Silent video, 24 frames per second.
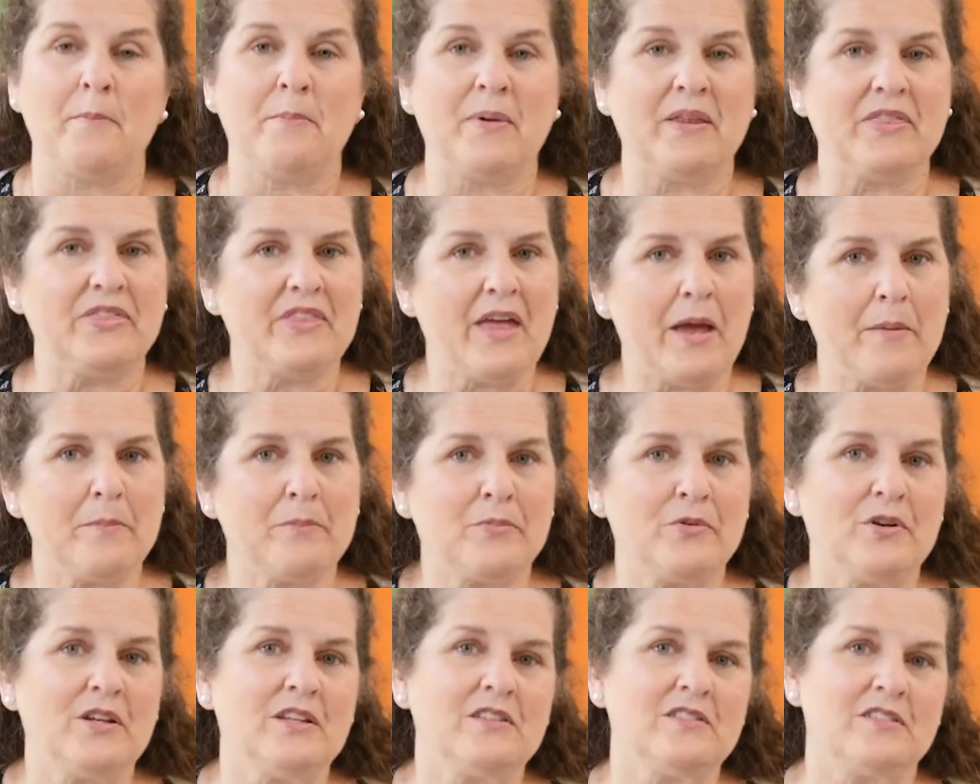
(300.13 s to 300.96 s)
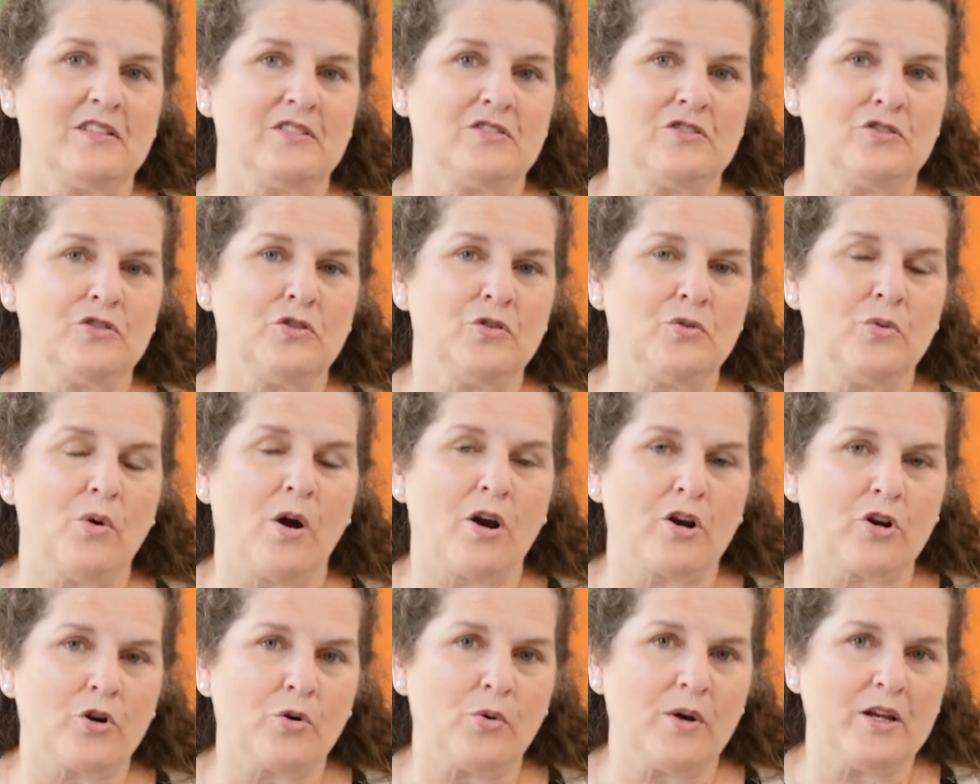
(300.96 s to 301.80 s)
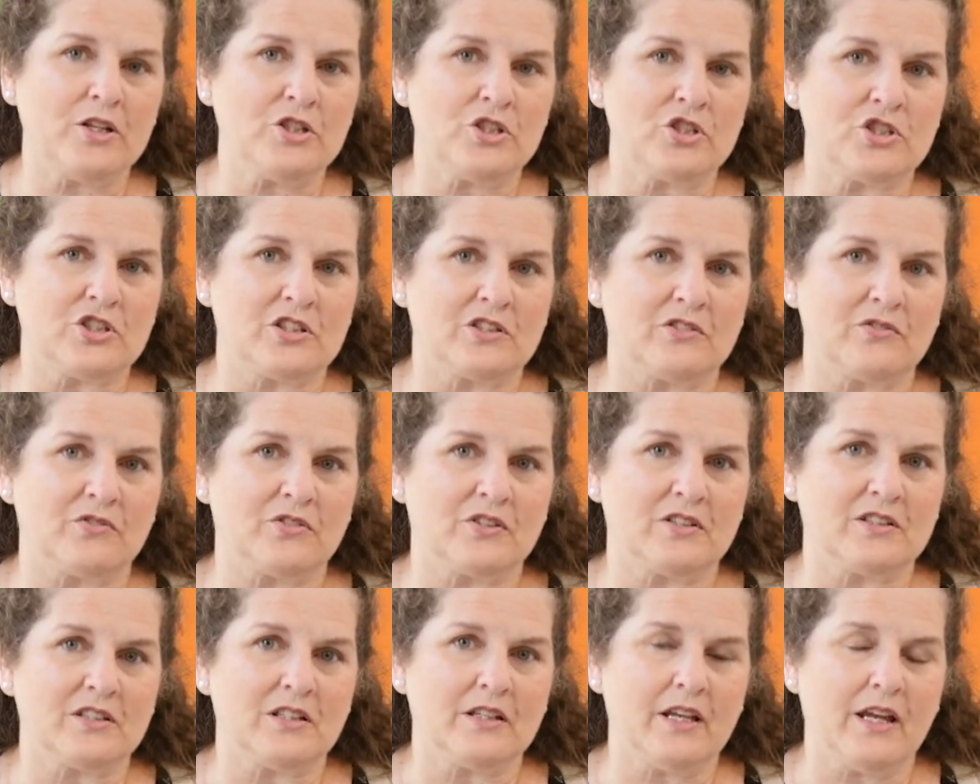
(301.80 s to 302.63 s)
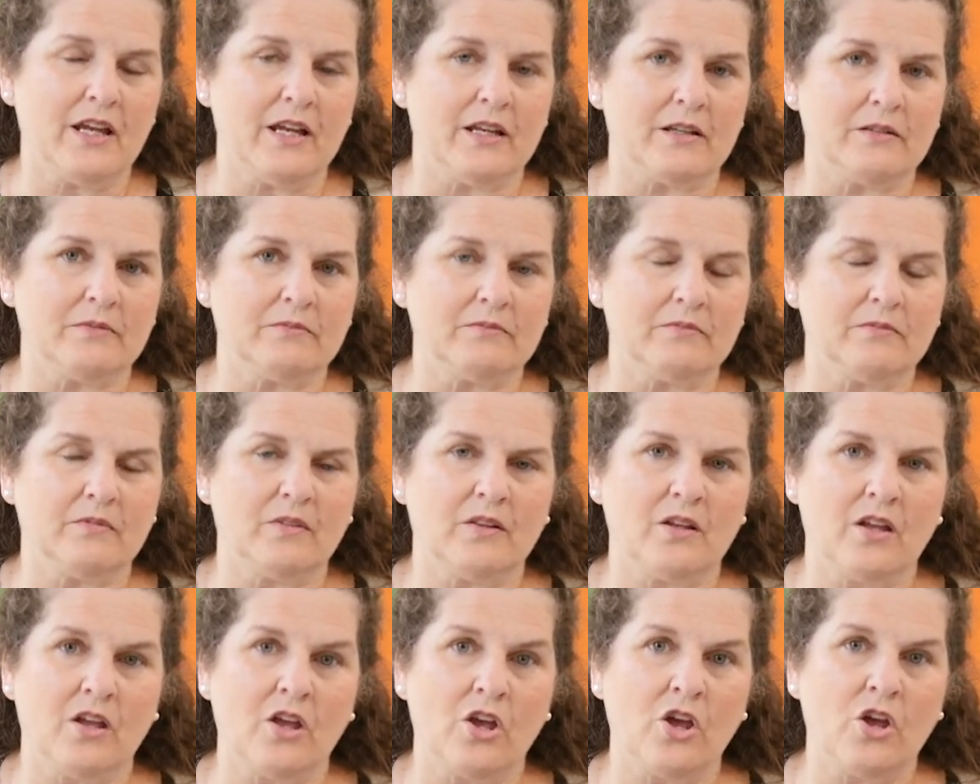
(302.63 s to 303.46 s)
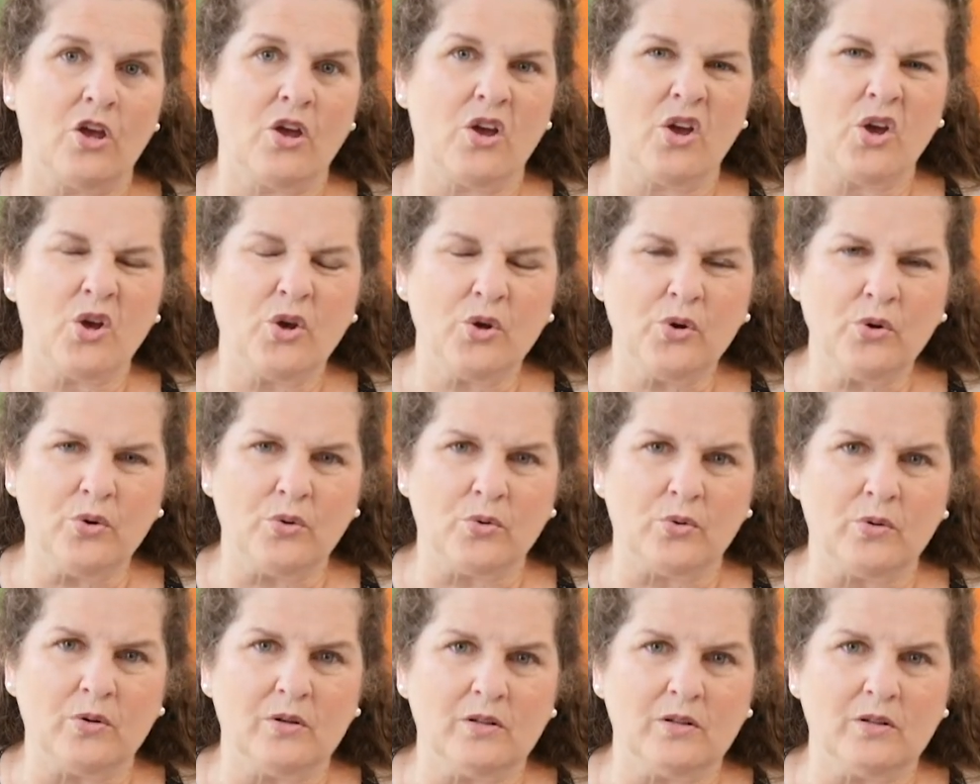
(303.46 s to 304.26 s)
But that brings us to our question for today Who